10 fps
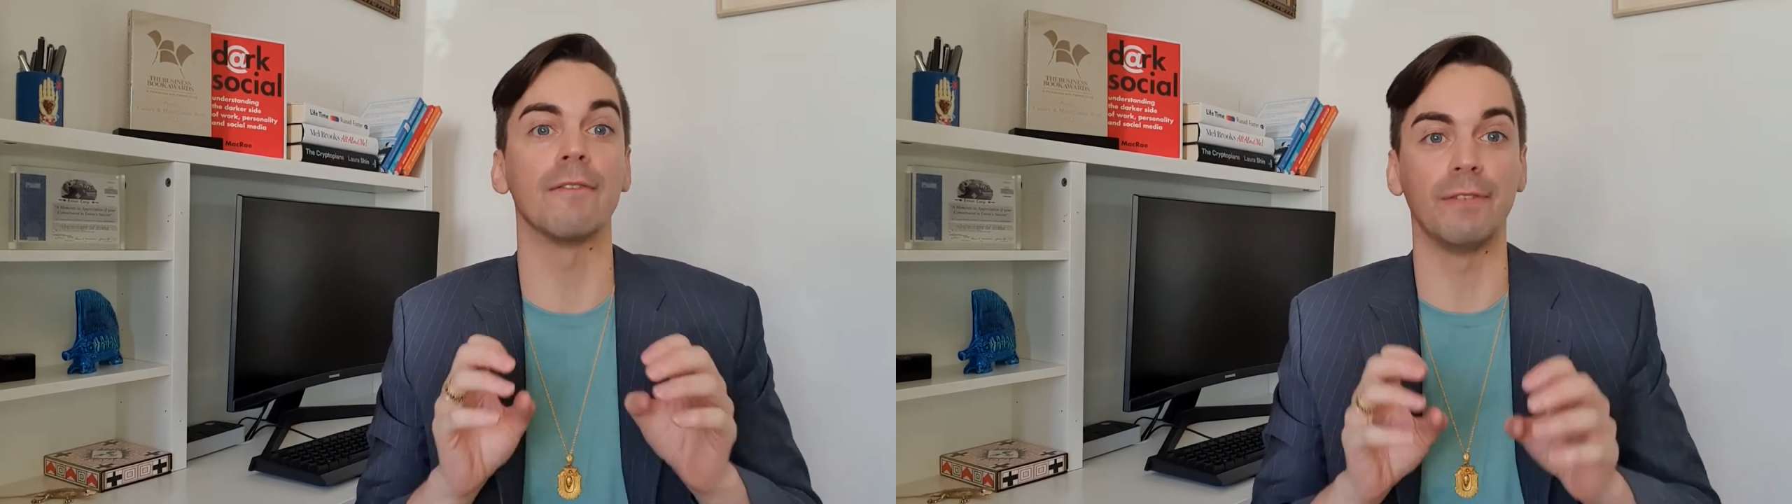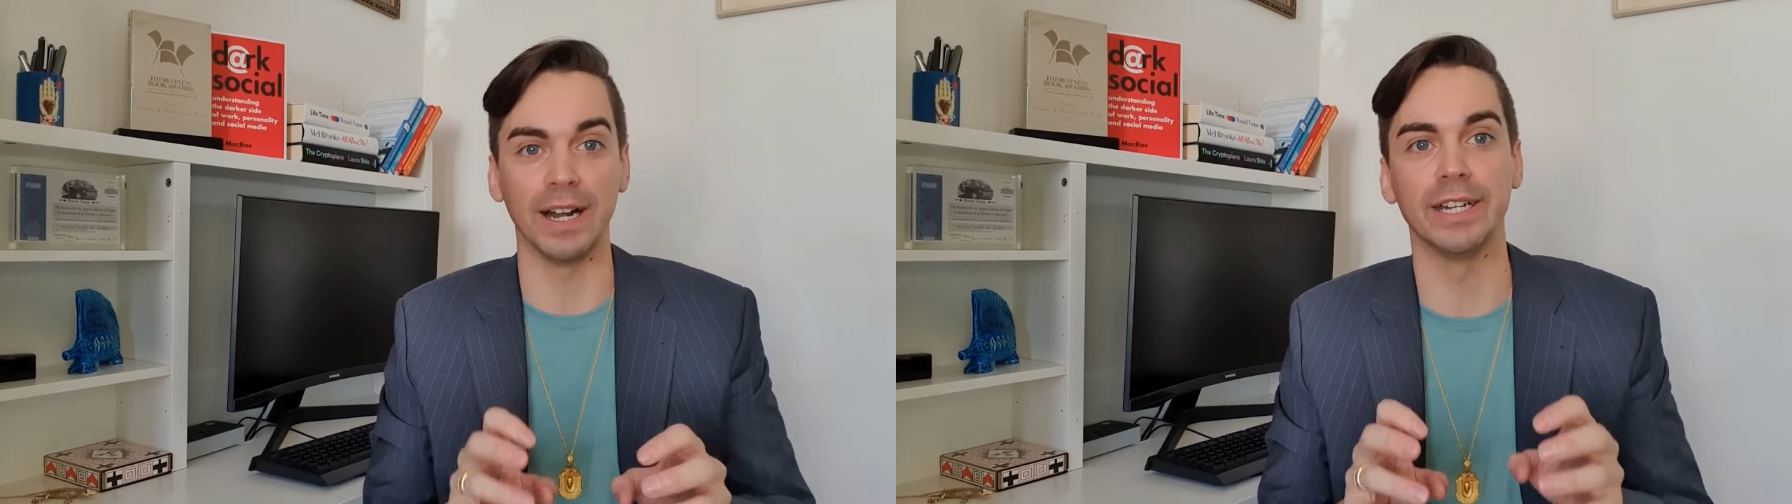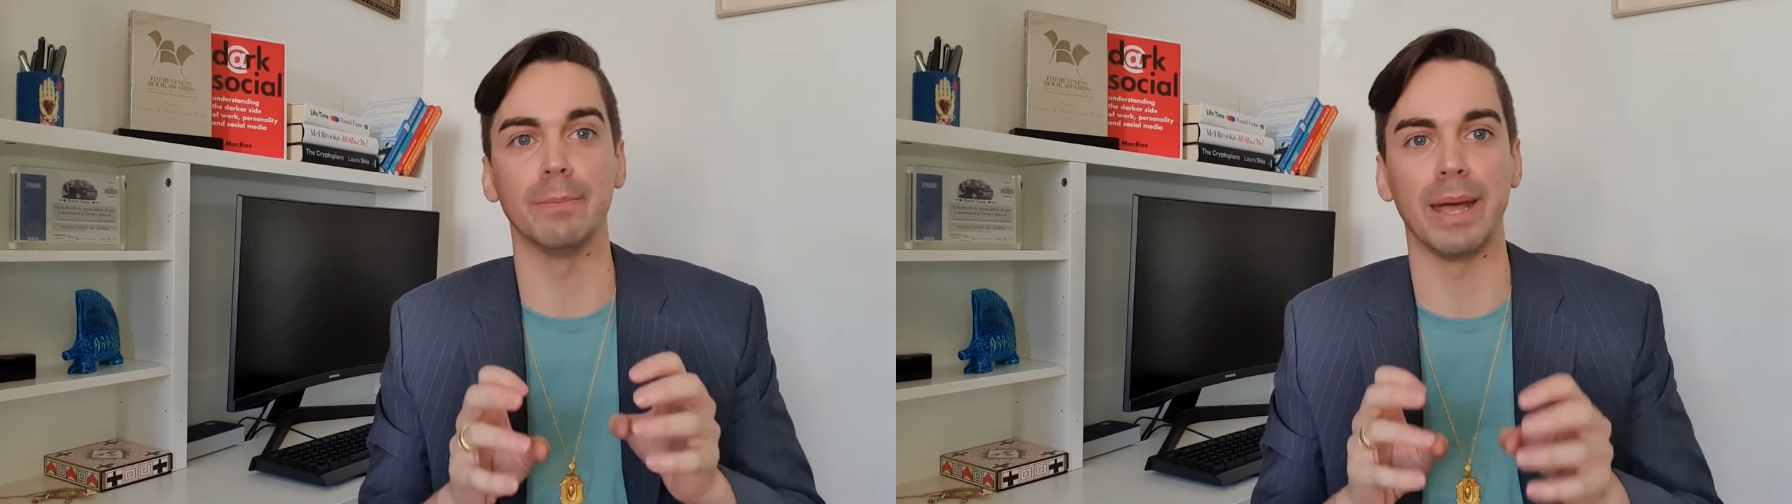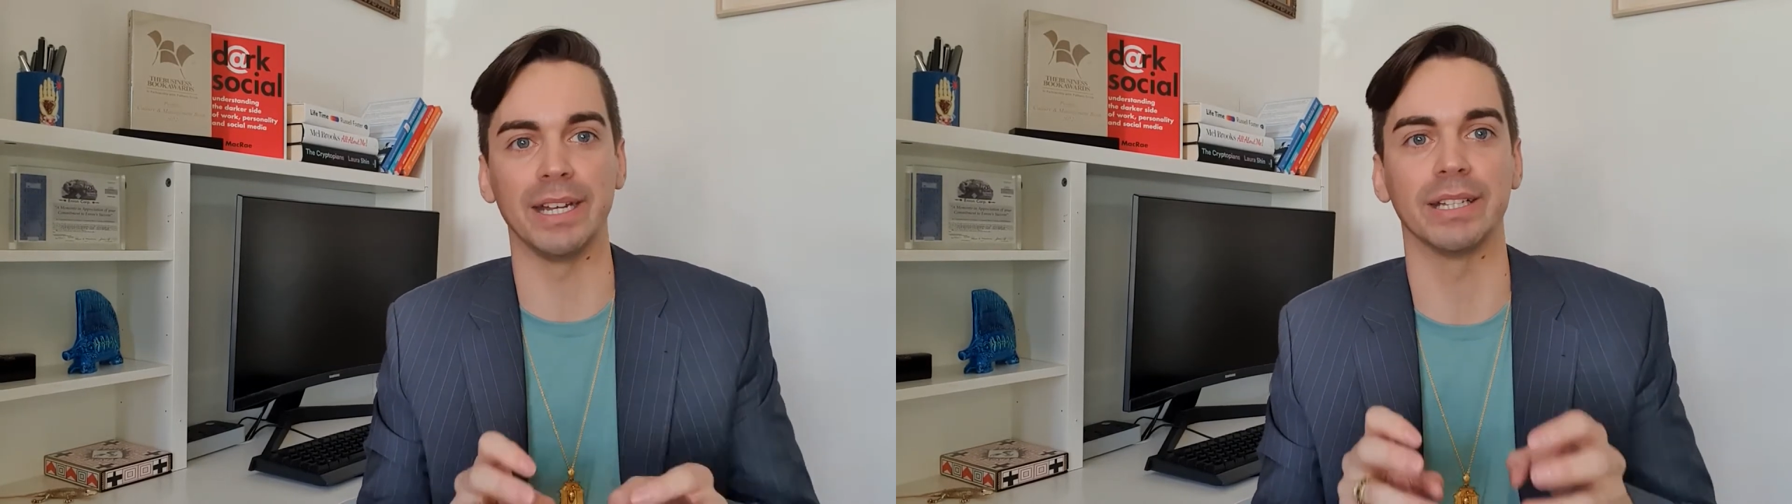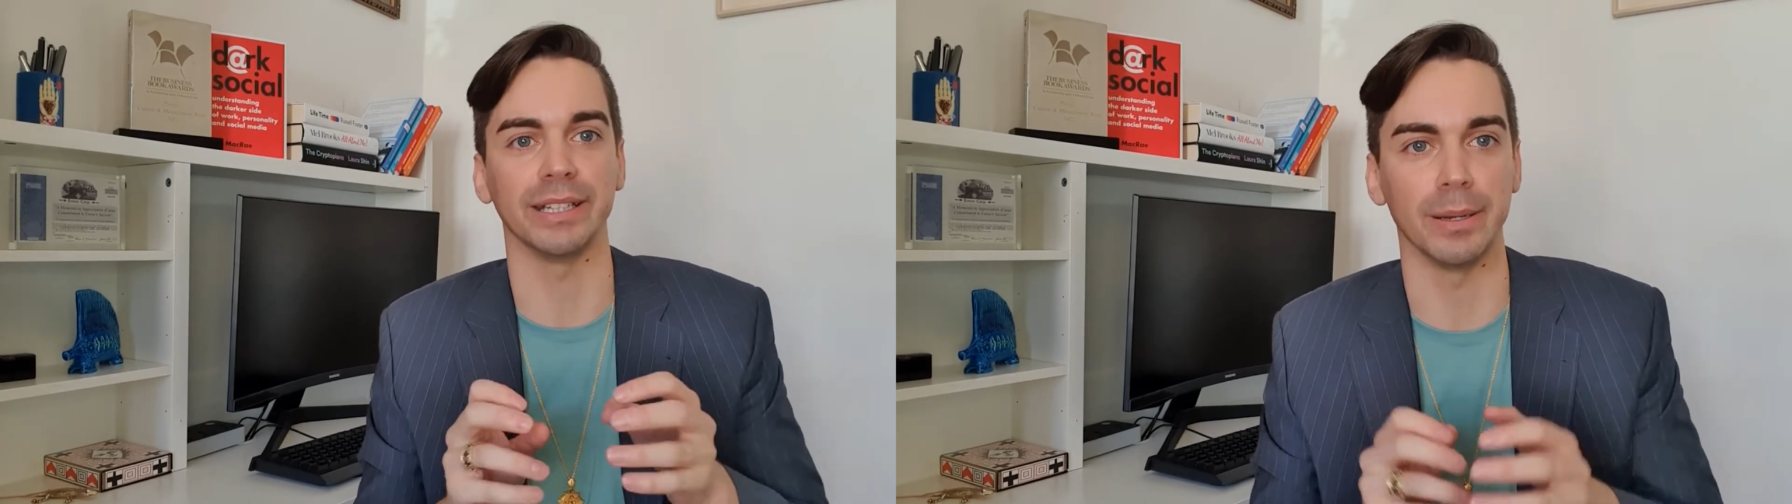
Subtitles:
fundamentally